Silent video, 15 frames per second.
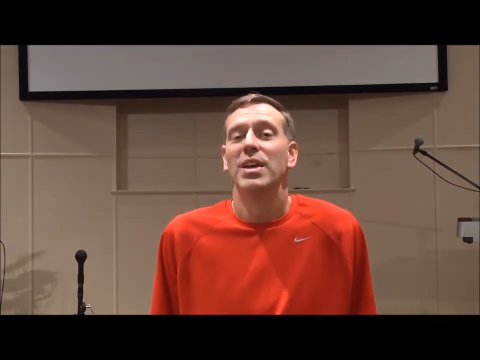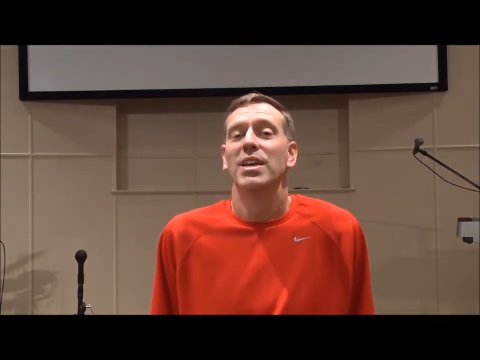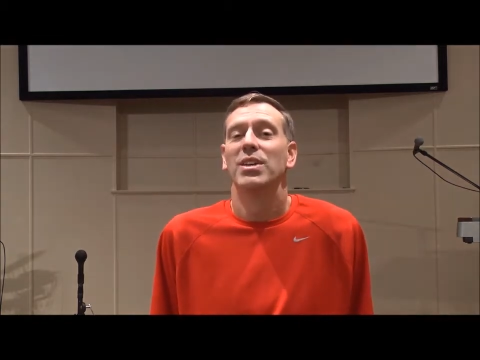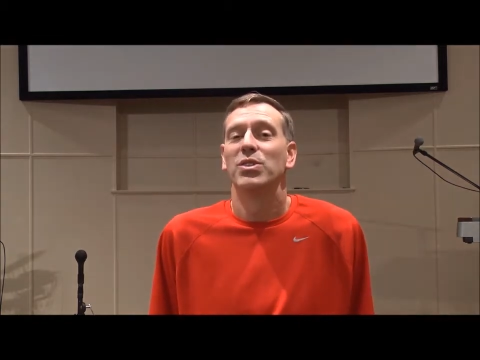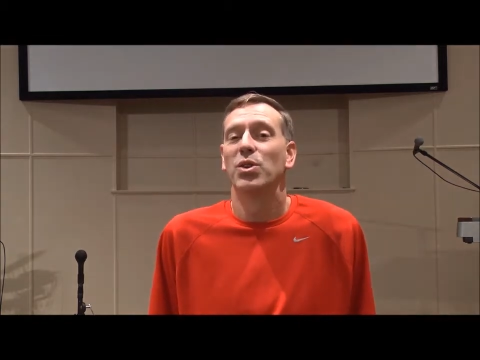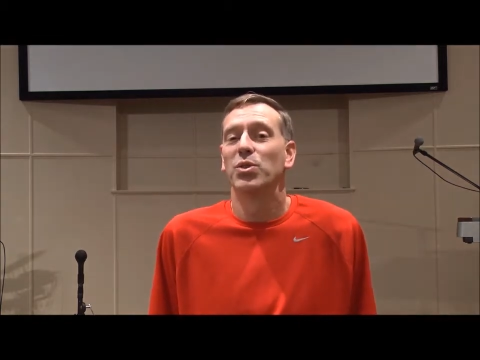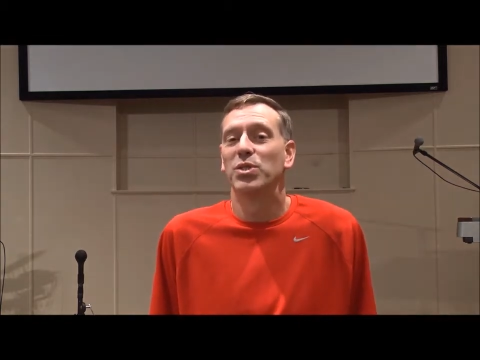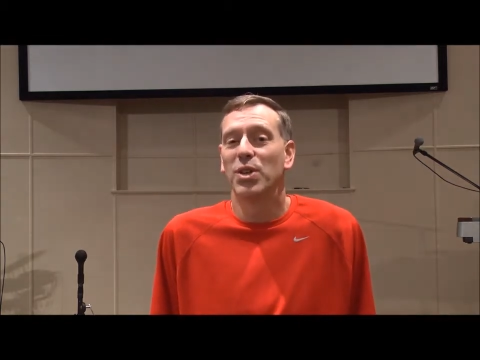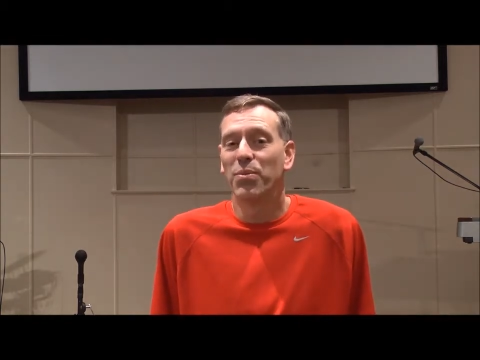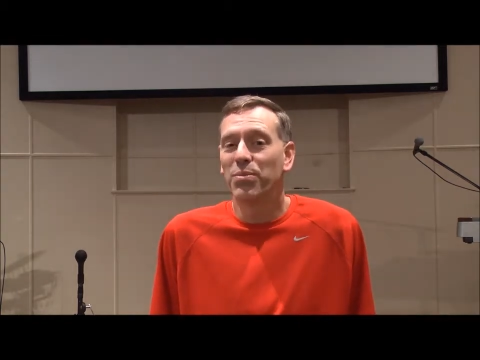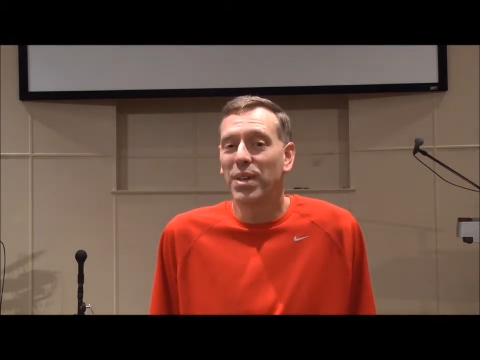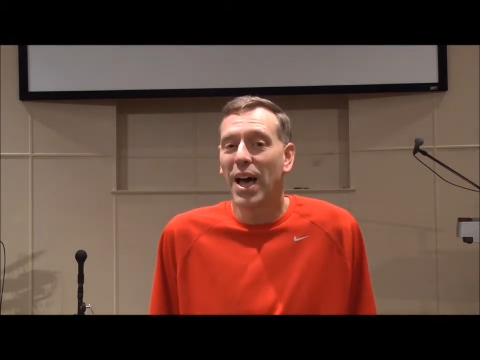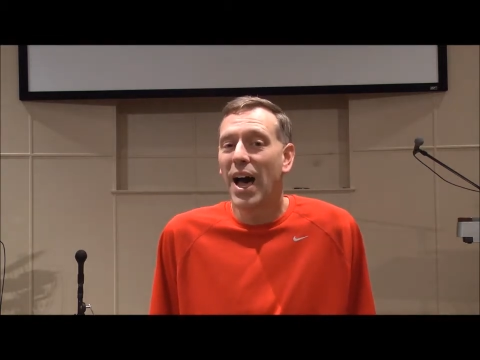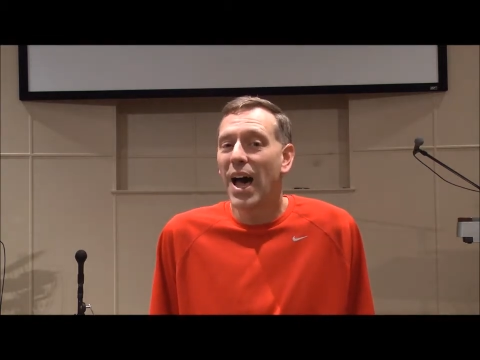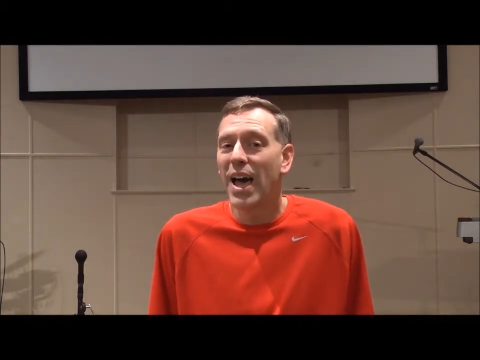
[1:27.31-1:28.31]
So
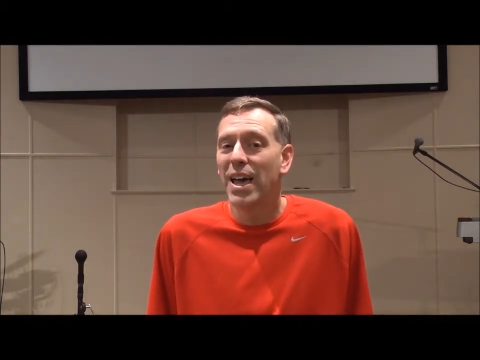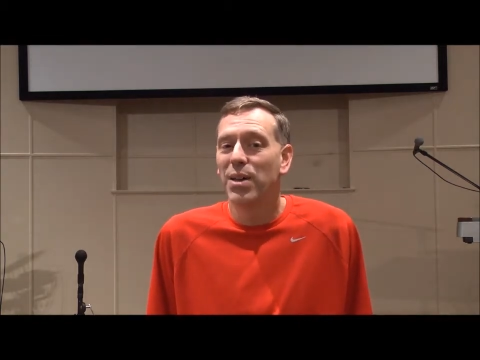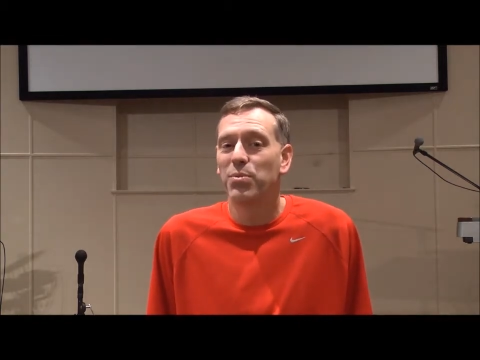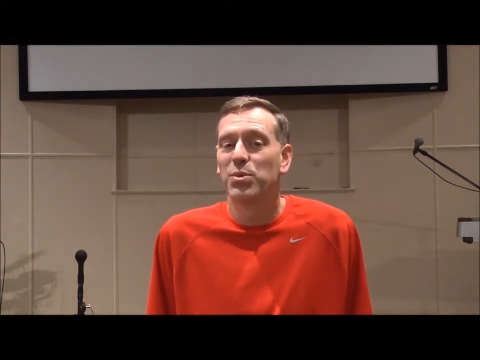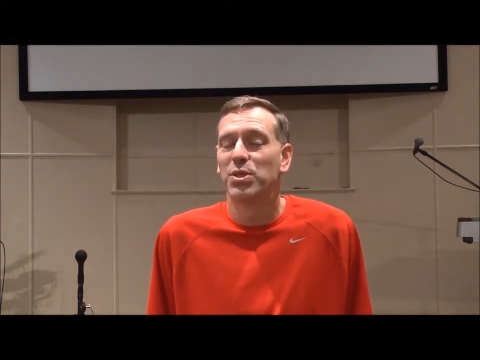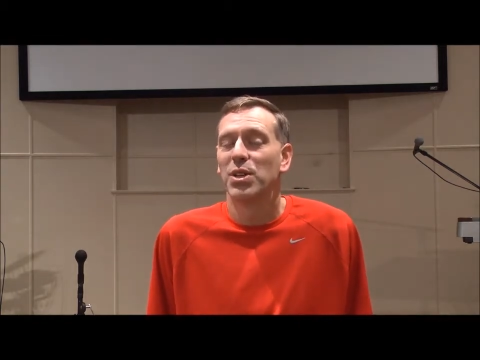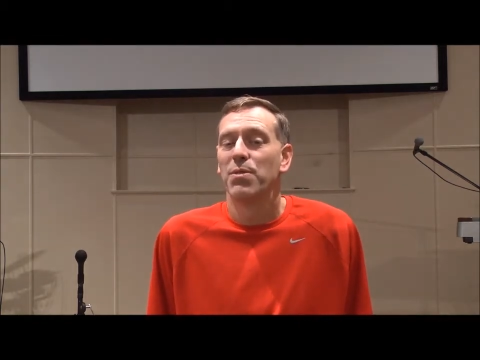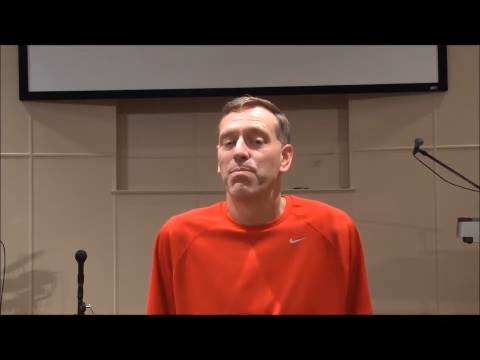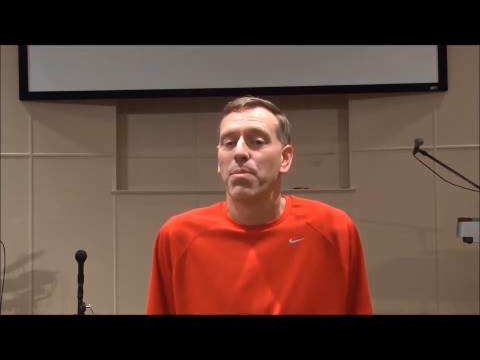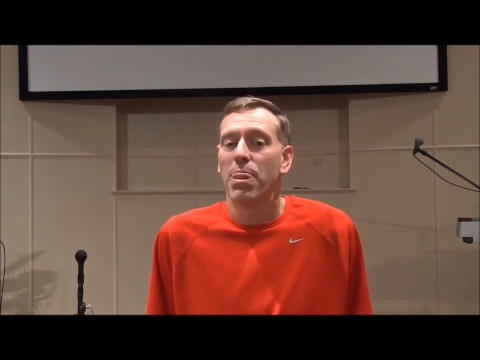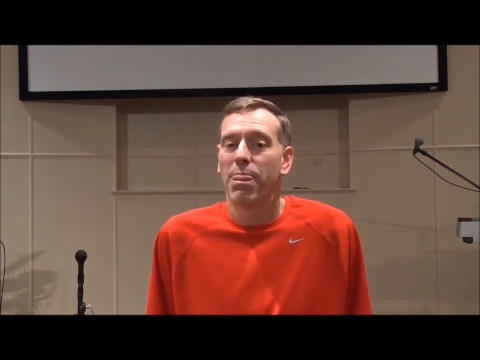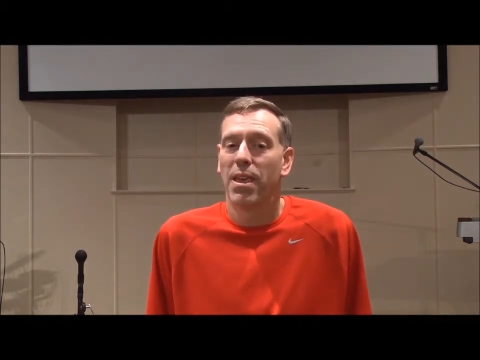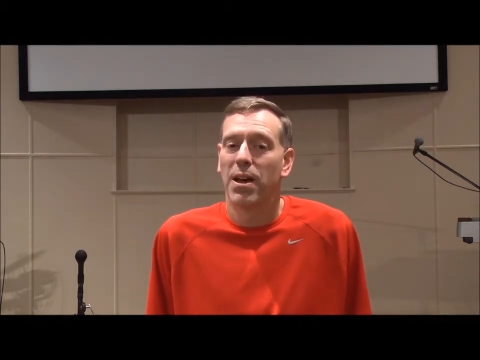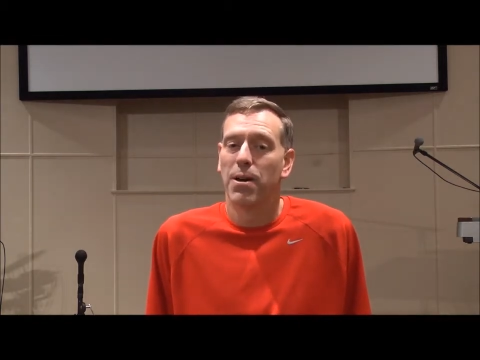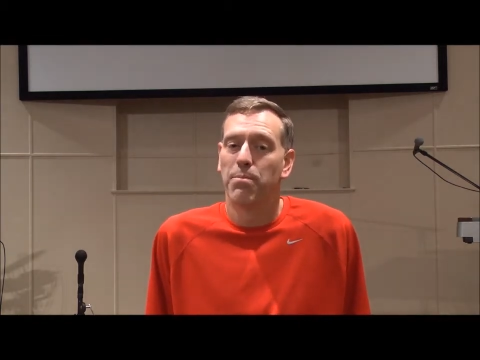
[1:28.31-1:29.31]
sometimes
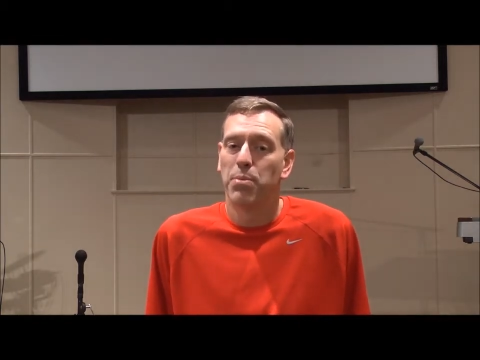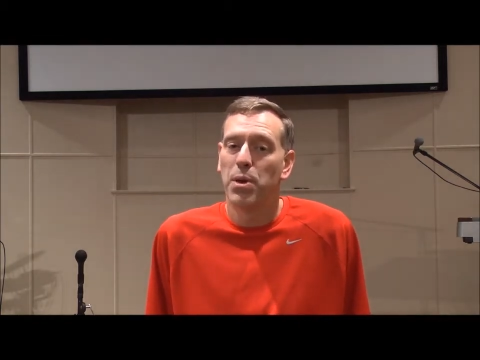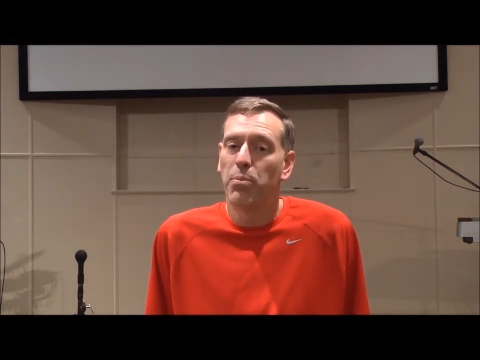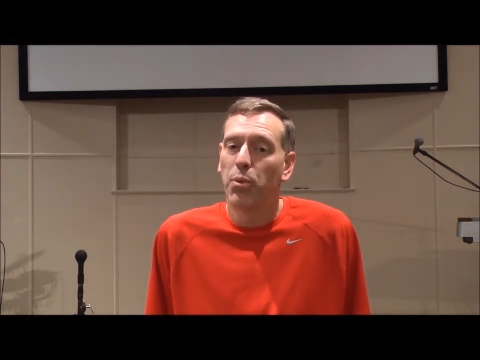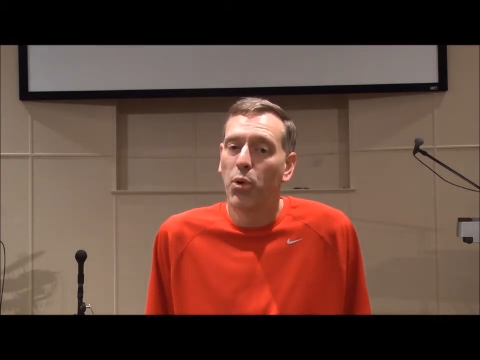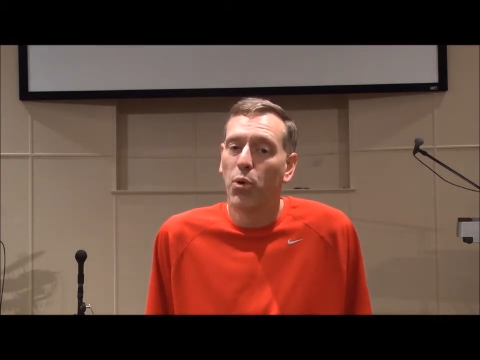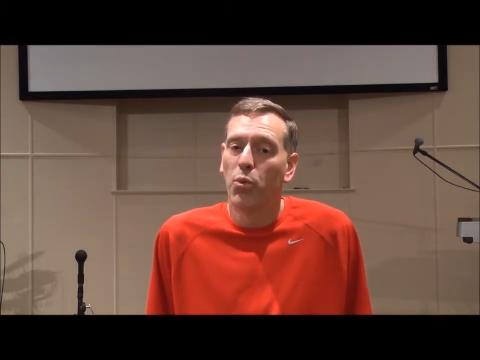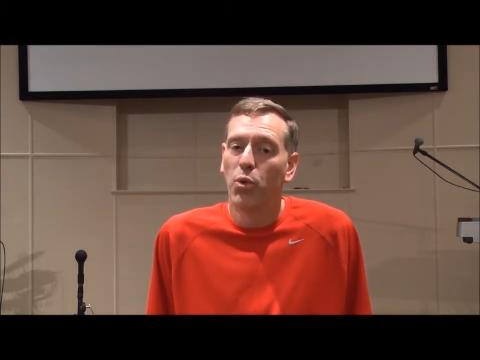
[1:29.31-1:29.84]
people